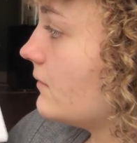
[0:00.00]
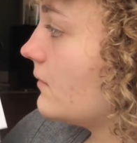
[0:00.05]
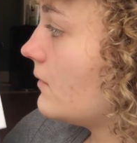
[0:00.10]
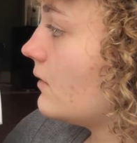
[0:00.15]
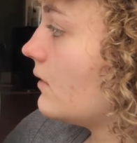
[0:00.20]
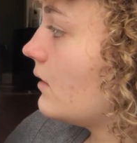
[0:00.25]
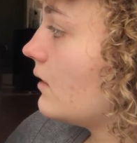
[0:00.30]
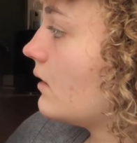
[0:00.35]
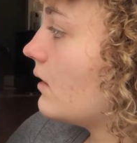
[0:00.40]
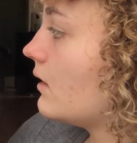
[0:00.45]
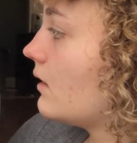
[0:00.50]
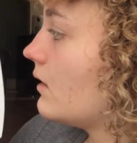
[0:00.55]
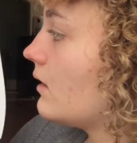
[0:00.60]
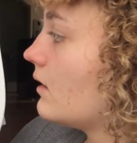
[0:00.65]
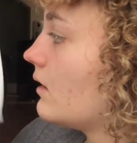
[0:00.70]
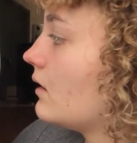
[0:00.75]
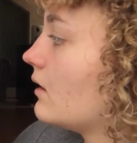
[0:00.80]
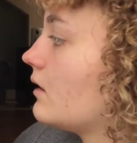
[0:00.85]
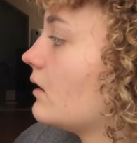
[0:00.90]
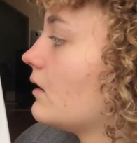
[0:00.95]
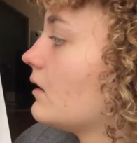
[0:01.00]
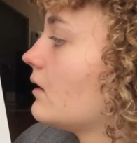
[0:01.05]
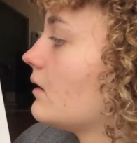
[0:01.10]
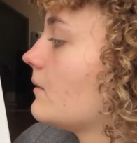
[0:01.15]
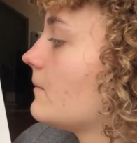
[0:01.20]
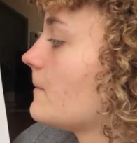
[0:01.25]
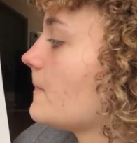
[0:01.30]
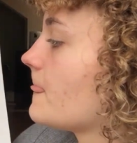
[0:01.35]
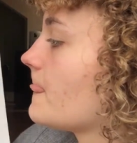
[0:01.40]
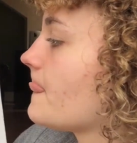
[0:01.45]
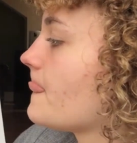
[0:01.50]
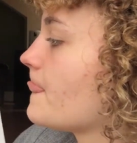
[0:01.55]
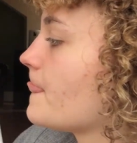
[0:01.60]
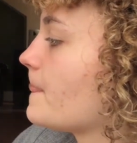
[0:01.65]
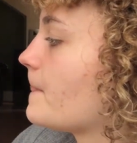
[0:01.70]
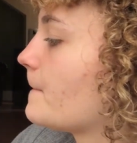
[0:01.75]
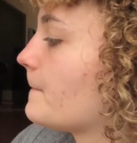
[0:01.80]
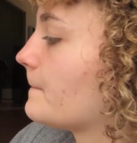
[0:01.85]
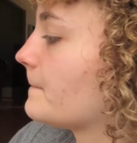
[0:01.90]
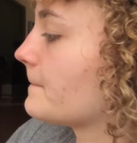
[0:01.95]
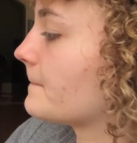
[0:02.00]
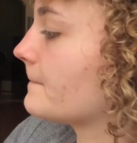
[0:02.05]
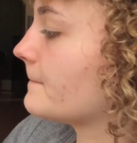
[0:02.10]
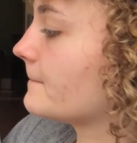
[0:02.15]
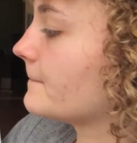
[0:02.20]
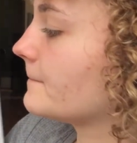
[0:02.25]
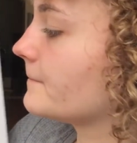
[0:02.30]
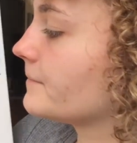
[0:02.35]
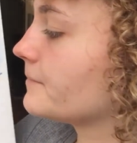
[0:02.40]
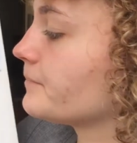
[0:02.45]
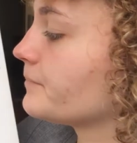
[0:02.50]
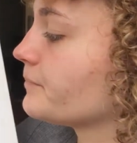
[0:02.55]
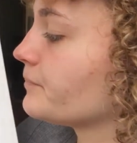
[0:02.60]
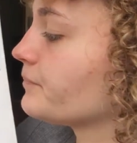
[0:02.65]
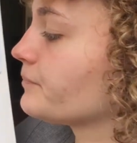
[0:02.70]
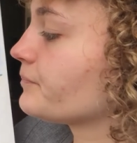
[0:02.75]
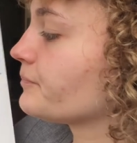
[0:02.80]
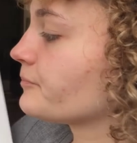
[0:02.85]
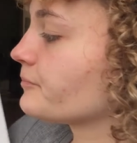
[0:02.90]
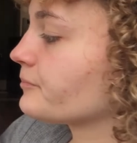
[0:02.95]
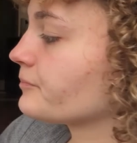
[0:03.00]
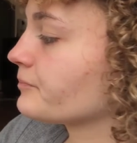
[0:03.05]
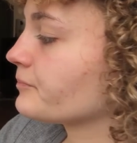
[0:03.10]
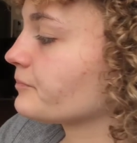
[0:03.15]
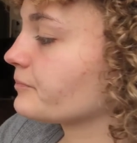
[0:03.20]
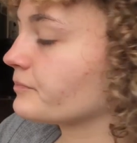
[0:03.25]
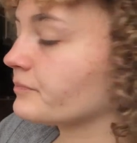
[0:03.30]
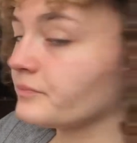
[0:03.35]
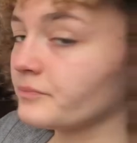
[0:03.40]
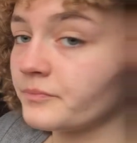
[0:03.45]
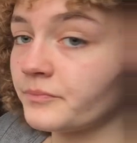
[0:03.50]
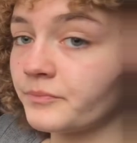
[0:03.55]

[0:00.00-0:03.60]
Nobody speaks.